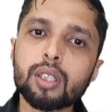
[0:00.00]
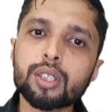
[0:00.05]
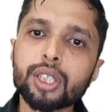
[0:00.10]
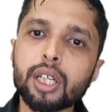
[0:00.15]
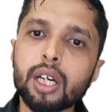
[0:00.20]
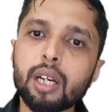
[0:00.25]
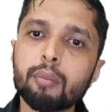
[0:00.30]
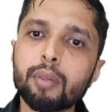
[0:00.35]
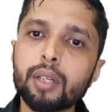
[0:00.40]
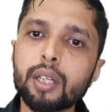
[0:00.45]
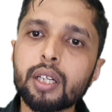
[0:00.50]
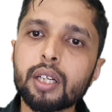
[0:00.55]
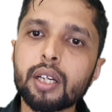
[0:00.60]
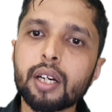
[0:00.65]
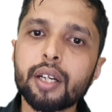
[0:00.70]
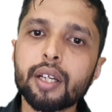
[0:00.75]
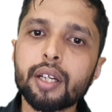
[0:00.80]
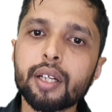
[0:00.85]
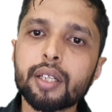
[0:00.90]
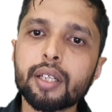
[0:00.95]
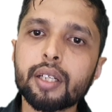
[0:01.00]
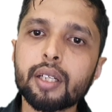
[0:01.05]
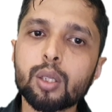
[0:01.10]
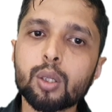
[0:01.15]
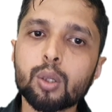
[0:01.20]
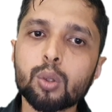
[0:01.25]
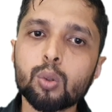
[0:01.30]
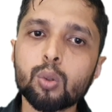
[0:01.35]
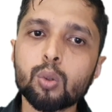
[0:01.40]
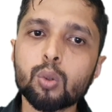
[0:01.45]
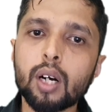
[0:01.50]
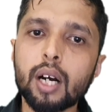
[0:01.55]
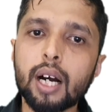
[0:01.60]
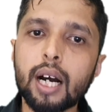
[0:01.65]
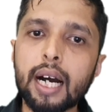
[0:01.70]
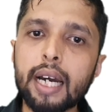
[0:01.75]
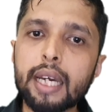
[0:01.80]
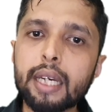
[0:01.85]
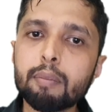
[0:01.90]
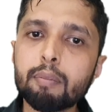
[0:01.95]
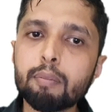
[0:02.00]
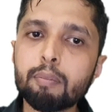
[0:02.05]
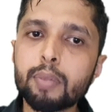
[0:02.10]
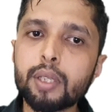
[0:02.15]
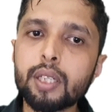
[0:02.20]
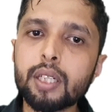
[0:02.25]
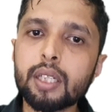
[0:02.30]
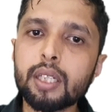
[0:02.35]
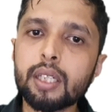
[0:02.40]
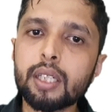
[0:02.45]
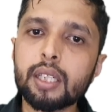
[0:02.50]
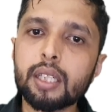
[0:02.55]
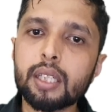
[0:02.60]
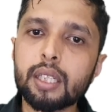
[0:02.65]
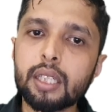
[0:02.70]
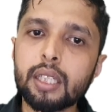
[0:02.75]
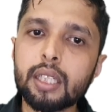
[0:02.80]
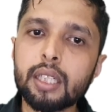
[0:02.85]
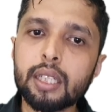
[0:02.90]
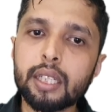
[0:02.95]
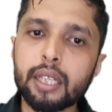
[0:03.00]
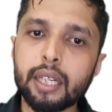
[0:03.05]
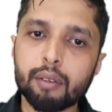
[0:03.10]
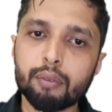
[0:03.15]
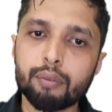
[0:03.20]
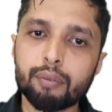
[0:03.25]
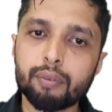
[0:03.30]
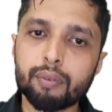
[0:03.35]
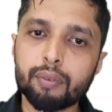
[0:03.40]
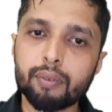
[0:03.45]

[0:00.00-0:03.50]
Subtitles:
shall be credited to IPEF.